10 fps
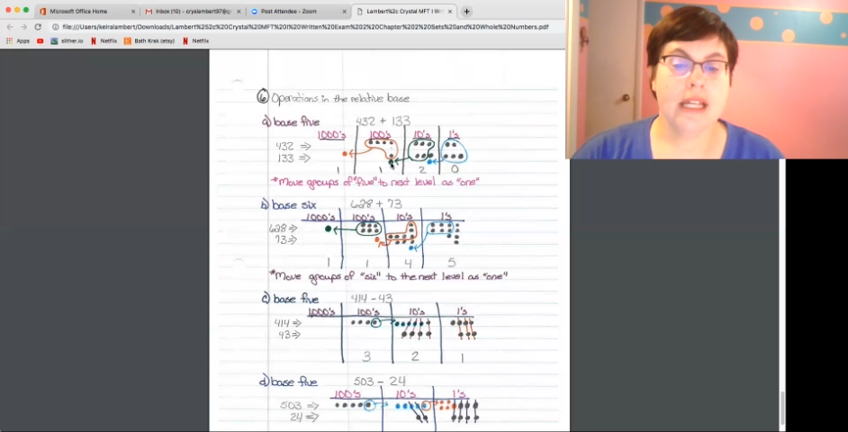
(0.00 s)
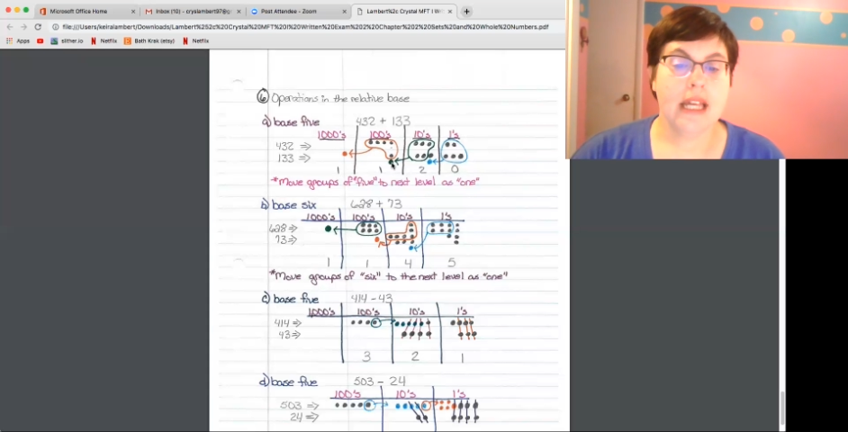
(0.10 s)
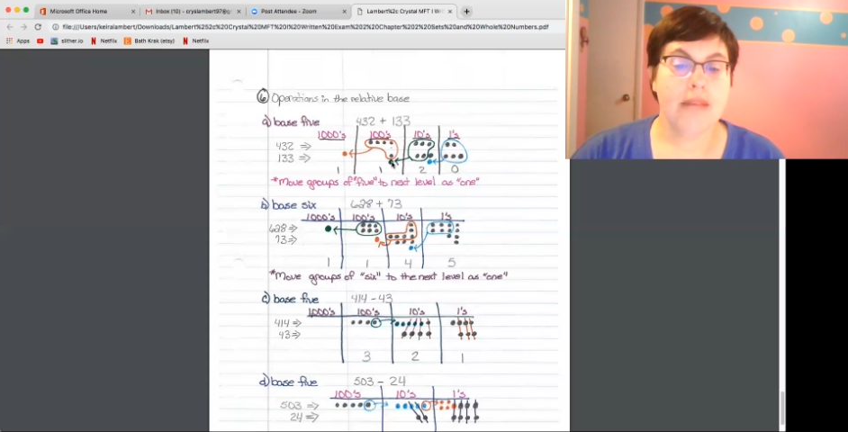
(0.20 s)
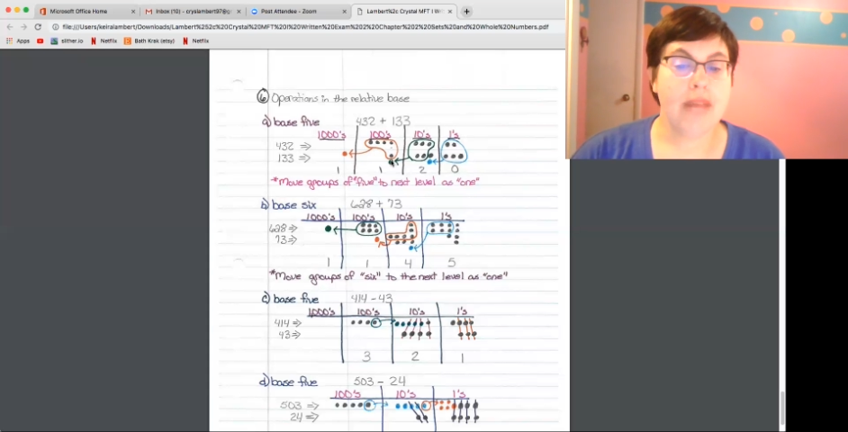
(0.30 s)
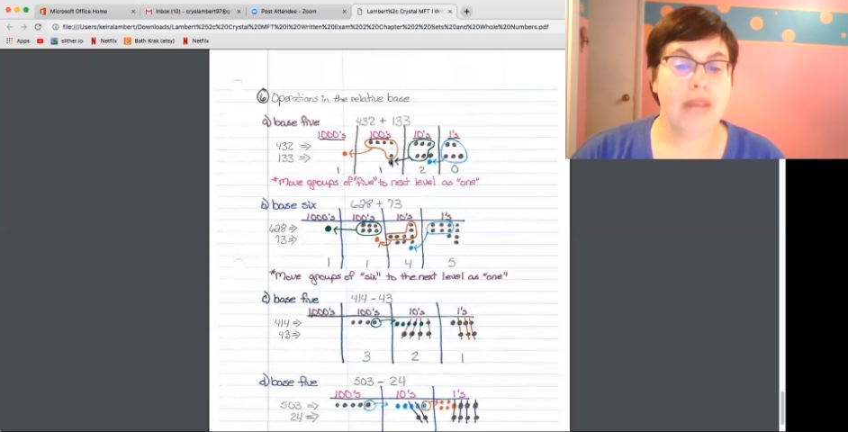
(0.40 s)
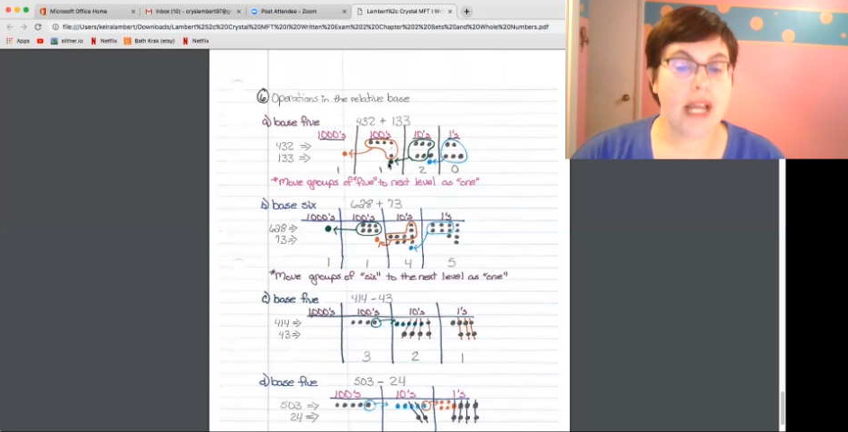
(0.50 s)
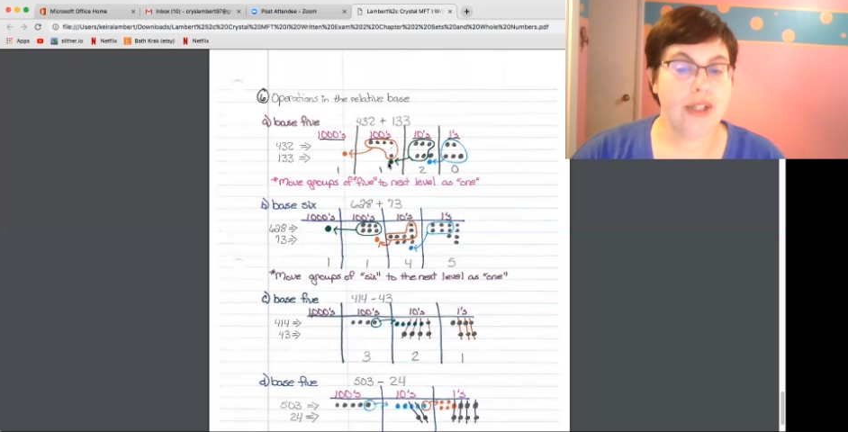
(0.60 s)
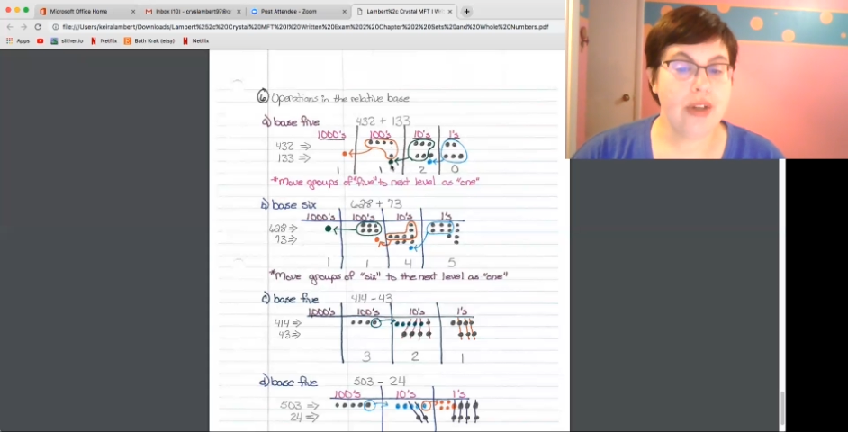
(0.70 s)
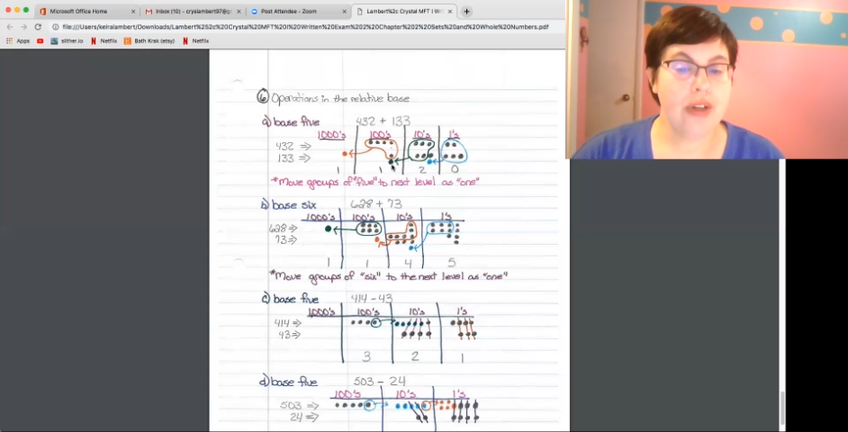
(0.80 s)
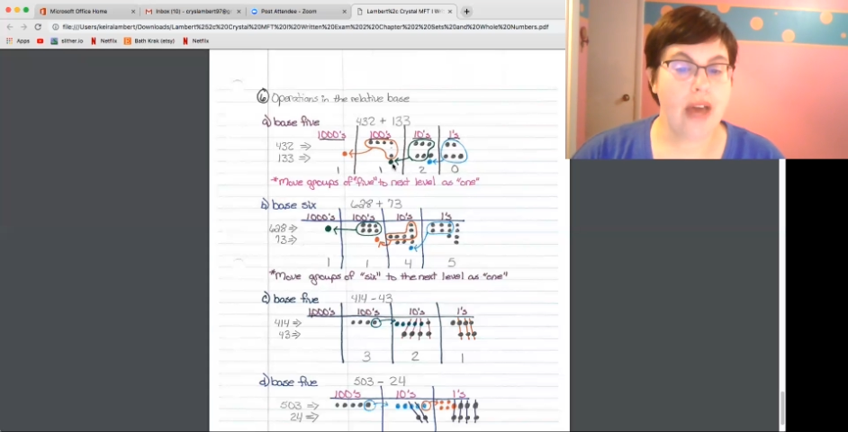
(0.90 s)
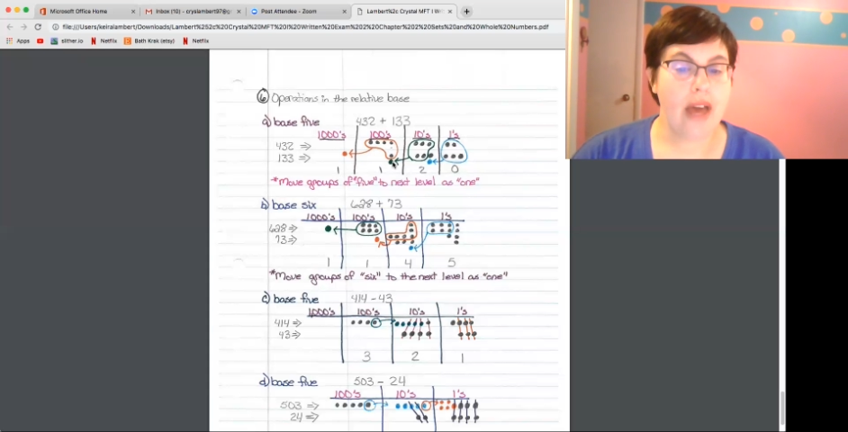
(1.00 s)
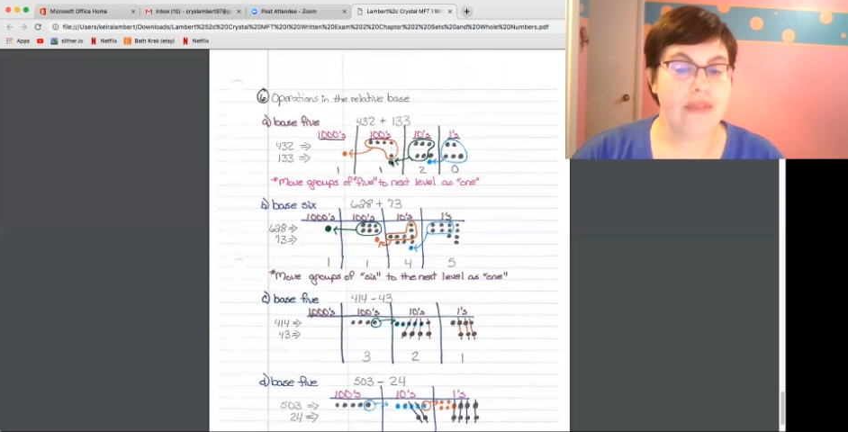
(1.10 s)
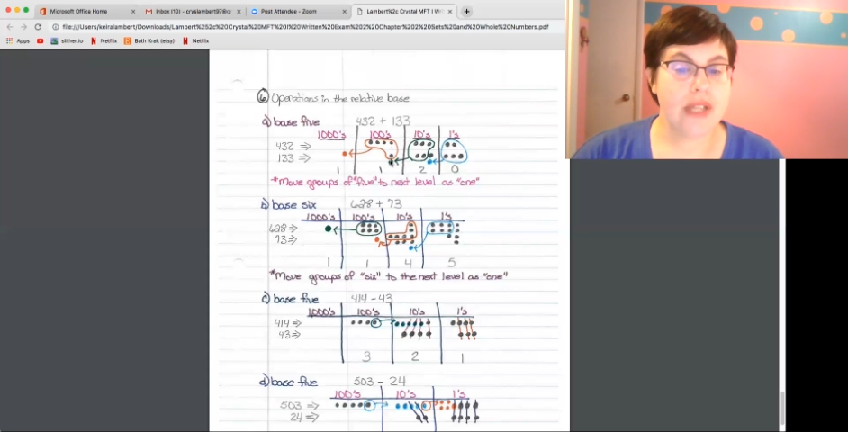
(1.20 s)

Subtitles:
But I do have this